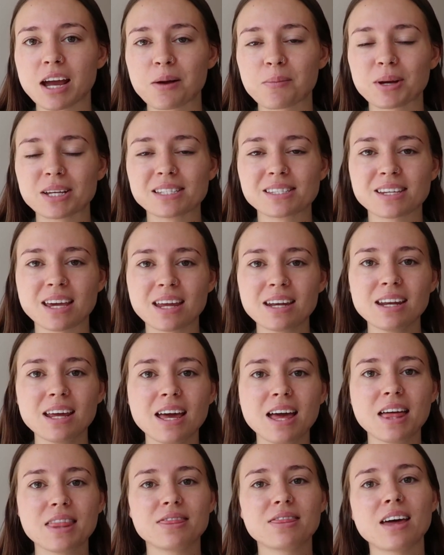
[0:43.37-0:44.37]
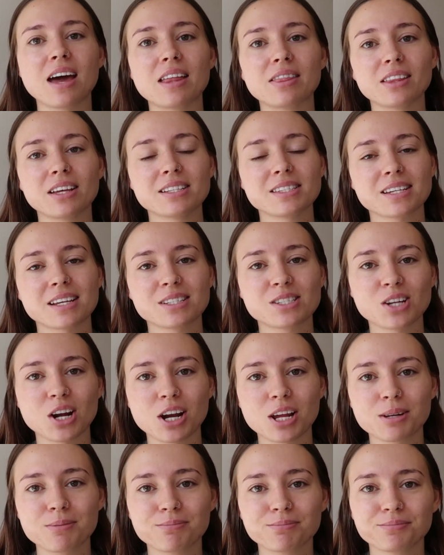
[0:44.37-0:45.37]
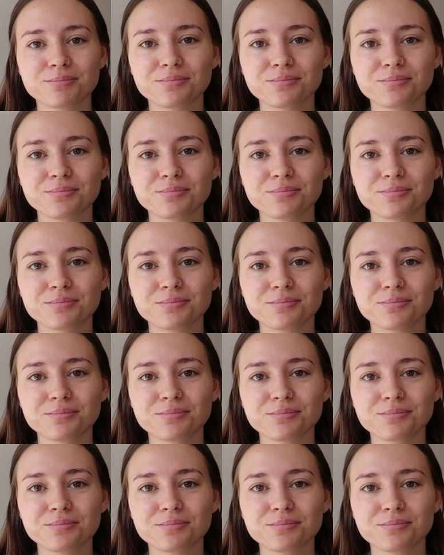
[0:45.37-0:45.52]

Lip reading: care of my skin, then let's get started.